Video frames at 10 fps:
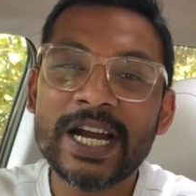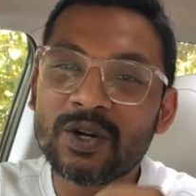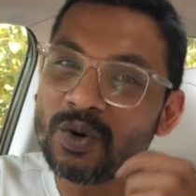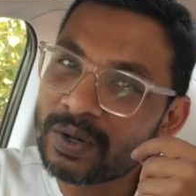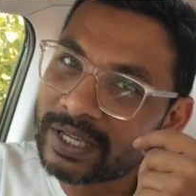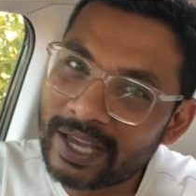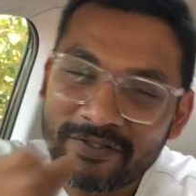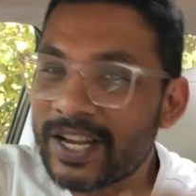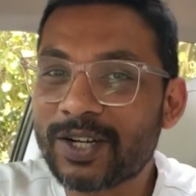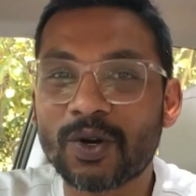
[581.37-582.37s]
to
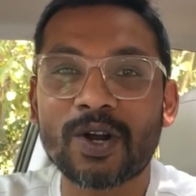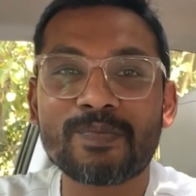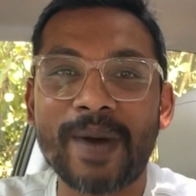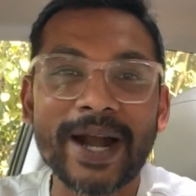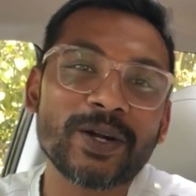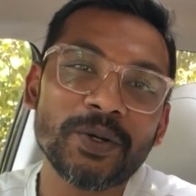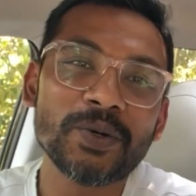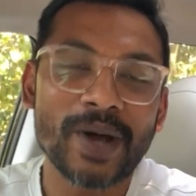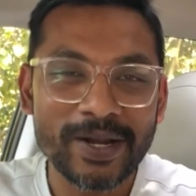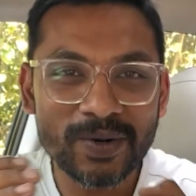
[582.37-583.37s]
give that torque back to
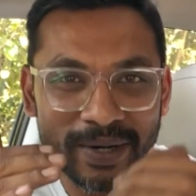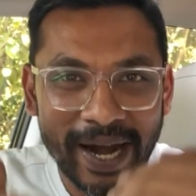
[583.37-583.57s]
you and, you know,